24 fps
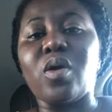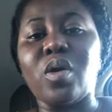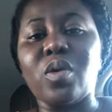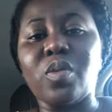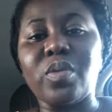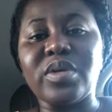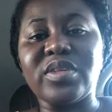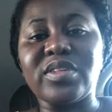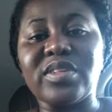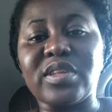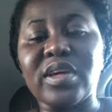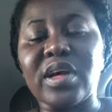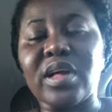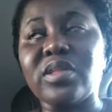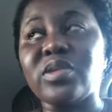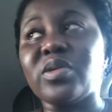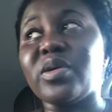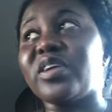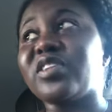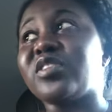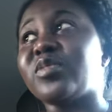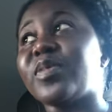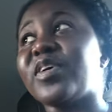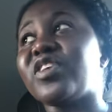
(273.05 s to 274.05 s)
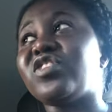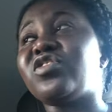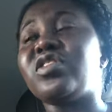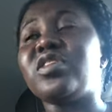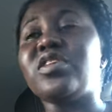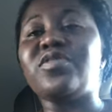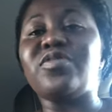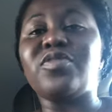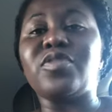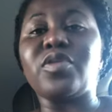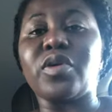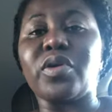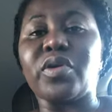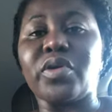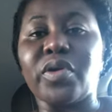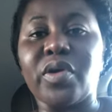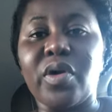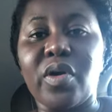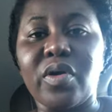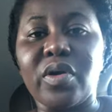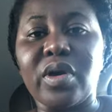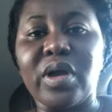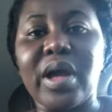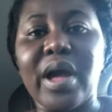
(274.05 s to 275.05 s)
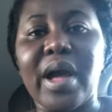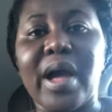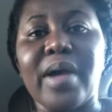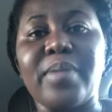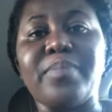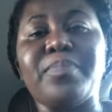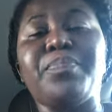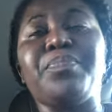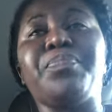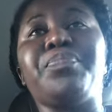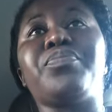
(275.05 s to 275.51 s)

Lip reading: always tell you, especially if you're younger,